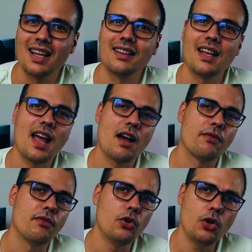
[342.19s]
they
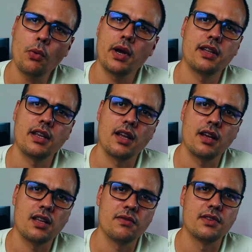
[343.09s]
have no idea
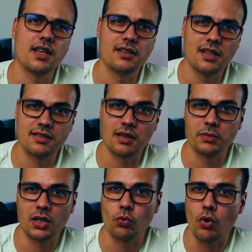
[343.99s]
if they did
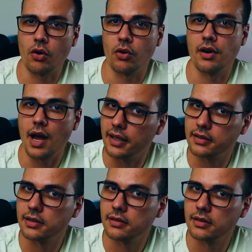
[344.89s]
something wrong or not.